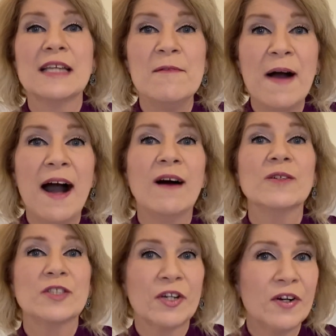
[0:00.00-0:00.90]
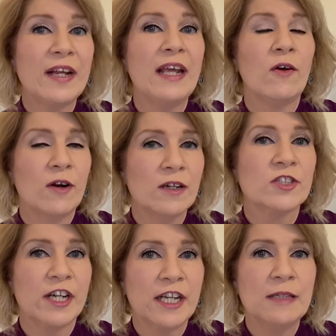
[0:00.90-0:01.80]
about turning our
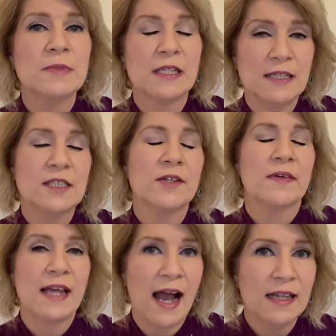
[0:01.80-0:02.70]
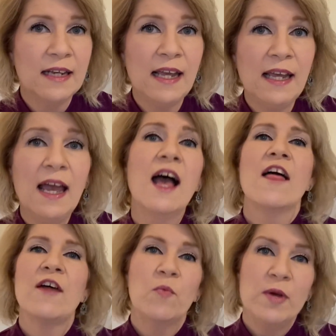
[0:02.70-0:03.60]
dreams into reality,
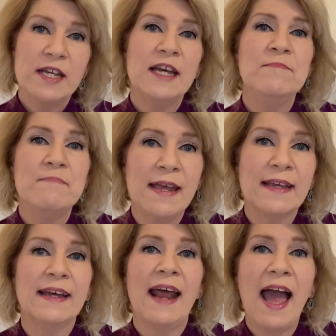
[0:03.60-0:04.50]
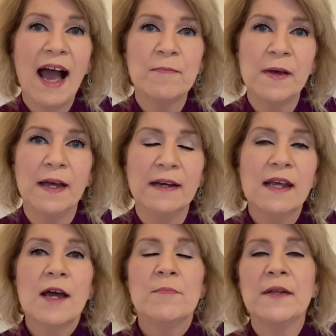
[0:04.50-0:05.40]
that we can make it happen.
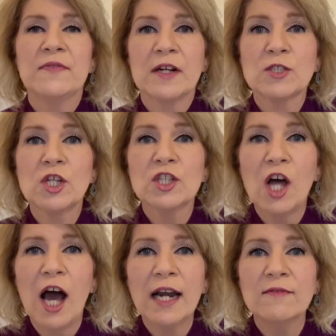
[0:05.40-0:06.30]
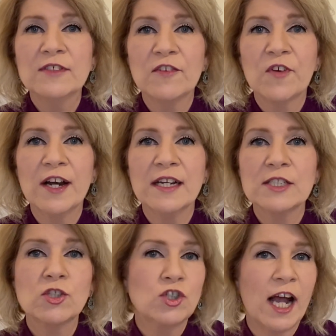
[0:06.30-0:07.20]
But there's a lot of
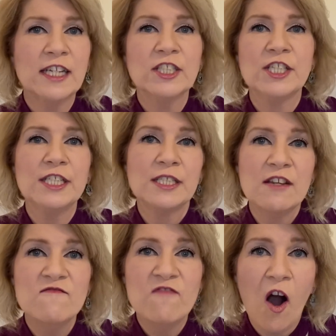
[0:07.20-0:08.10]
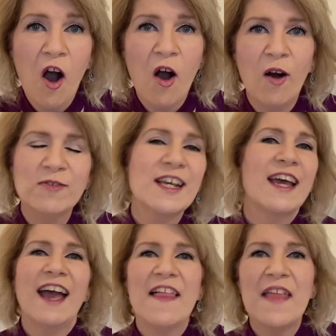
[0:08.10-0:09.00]
different strategies involved,
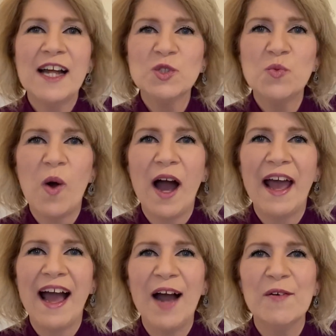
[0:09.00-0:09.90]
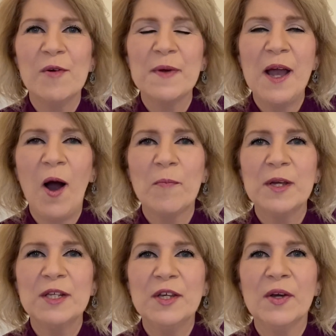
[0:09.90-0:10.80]
and that's why I will be
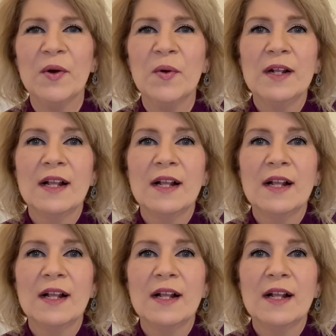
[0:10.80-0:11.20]
helping you